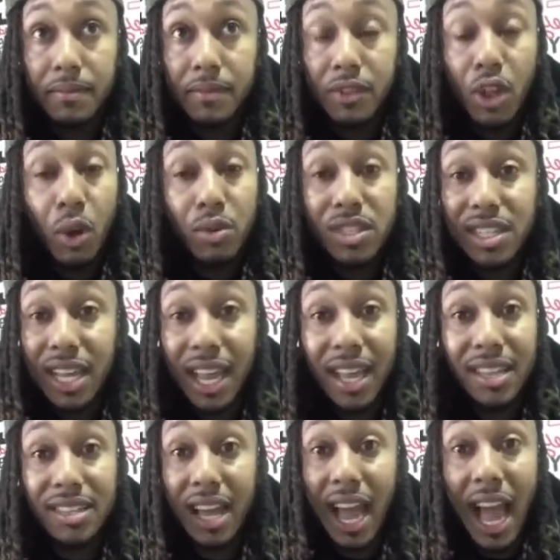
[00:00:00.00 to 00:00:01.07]
No
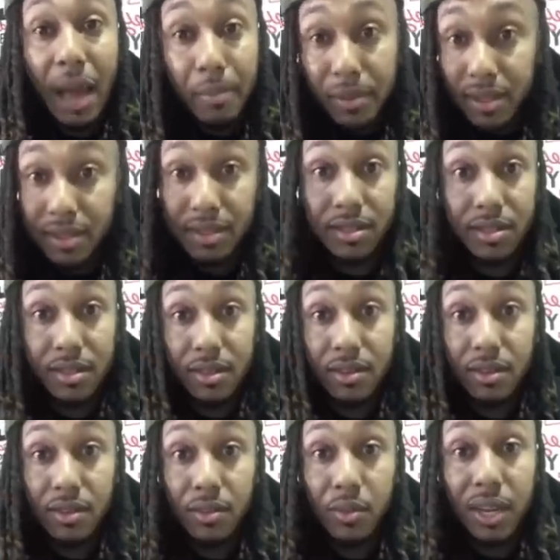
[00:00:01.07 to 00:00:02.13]
change happens
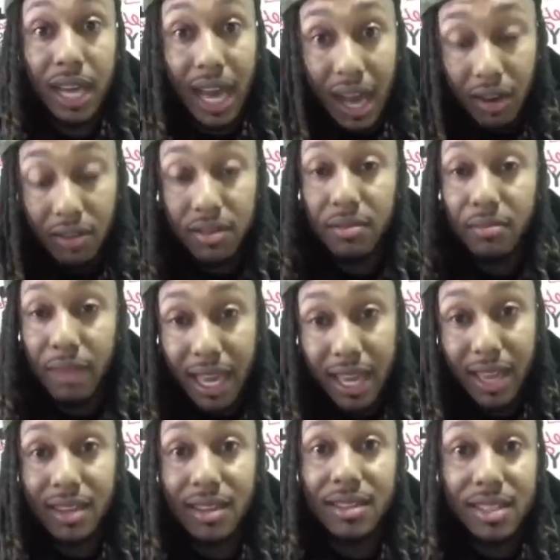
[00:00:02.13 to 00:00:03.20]
without
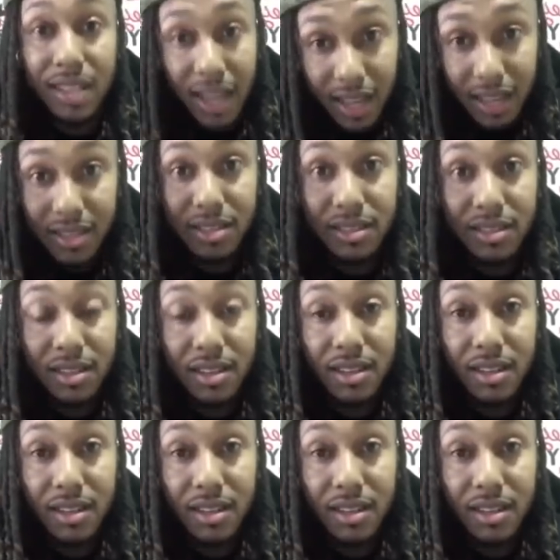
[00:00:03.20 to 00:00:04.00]
making a change.